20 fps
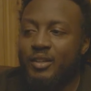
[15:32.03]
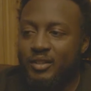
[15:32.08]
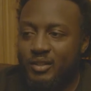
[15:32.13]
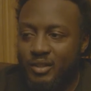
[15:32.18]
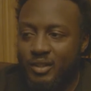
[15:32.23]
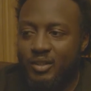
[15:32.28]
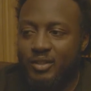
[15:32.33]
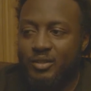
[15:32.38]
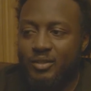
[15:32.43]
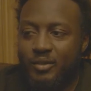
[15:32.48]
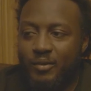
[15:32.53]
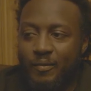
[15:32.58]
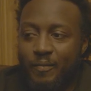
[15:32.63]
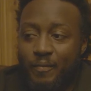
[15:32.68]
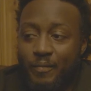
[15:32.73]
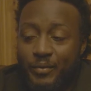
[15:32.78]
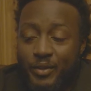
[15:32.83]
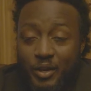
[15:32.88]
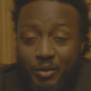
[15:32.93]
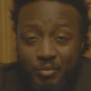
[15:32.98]
So
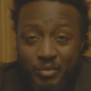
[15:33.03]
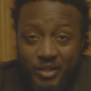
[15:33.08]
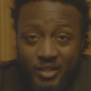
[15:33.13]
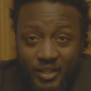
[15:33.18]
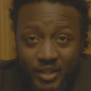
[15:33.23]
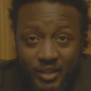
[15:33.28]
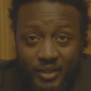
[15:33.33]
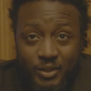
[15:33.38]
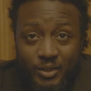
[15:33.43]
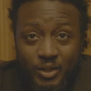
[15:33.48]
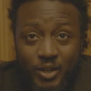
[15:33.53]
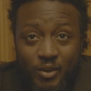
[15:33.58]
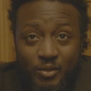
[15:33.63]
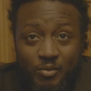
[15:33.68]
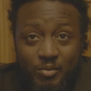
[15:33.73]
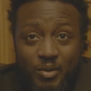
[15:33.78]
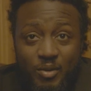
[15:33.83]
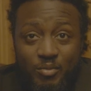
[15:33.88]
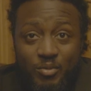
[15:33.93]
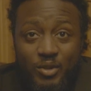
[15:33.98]
don't be scared to go
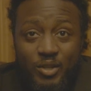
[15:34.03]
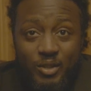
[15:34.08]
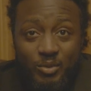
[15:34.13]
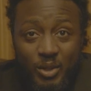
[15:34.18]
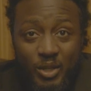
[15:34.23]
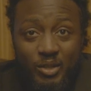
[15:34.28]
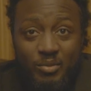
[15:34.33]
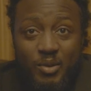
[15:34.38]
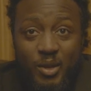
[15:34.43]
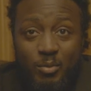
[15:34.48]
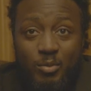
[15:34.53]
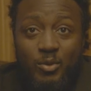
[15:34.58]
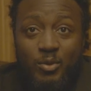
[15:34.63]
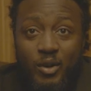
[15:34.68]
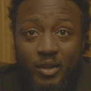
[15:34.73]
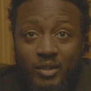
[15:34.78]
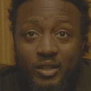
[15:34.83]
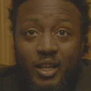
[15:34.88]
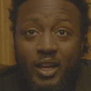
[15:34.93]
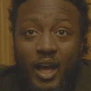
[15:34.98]
to people, because these people
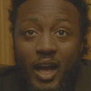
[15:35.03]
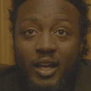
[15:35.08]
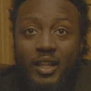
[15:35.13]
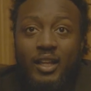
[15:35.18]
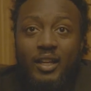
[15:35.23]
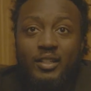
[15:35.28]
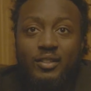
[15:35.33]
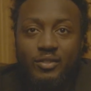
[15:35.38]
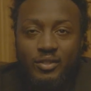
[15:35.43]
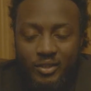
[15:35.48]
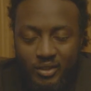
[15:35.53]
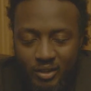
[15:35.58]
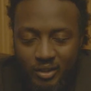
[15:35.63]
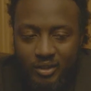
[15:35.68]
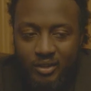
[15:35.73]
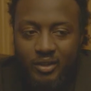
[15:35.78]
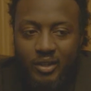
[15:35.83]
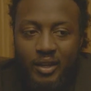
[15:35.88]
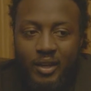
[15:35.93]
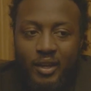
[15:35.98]
want their highlights for
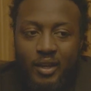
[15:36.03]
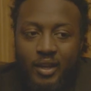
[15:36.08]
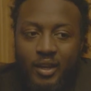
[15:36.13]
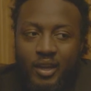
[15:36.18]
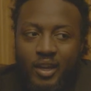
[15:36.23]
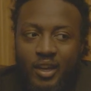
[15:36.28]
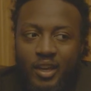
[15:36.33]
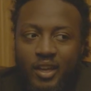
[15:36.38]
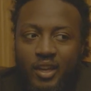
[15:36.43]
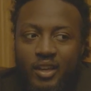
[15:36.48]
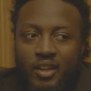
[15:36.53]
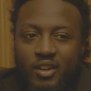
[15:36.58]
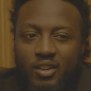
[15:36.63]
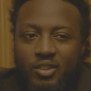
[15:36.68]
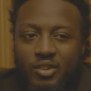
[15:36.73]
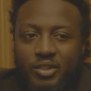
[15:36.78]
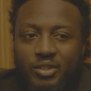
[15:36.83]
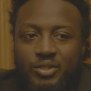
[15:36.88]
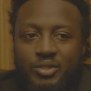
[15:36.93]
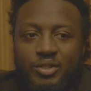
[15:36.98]
sure. And
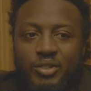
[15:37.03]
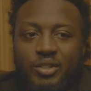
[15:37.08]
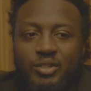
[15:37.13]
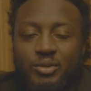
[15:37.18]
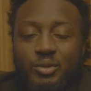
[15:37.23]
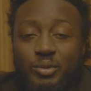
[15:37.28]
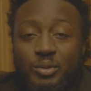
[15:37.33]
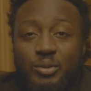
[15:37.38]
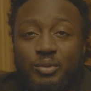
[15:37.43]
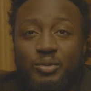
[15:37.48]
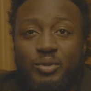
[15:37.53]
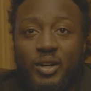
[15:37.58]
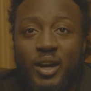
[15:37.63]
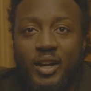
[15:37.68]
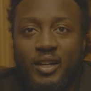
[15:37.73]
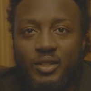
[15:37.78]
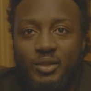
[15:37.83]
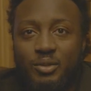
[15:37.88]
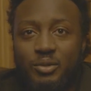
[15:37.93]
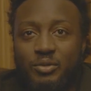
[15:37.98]
of course, you
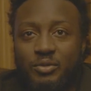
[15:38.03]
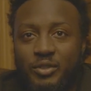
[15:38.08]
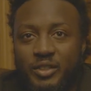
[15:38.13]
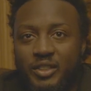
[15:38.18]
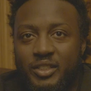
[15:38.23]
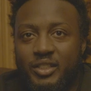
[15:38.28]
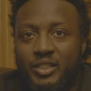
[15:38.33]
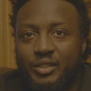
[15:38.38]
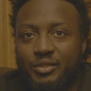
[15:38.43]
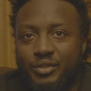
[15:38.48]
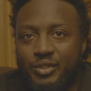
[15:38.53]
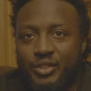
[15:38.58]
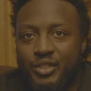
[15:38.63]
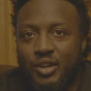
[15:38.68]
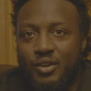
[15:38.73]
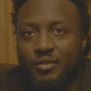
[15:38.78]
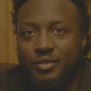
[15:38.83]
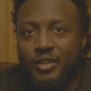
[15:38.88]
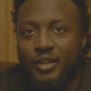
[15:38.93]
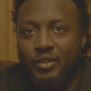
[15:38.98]
gotta do free shit for
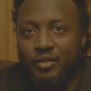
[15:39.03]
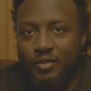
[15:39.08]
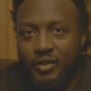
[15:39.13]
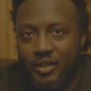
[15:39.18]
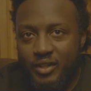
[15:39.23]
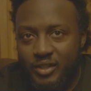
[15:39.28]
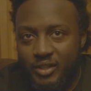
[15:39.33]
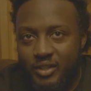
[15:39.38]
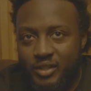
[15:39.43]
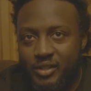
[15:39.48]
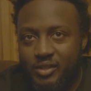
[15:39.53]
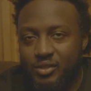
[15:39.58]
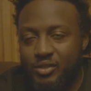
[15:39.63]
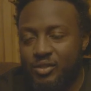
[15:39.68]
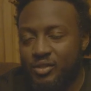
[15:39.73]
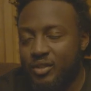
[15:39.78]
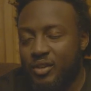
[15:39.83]
sure for your first shit.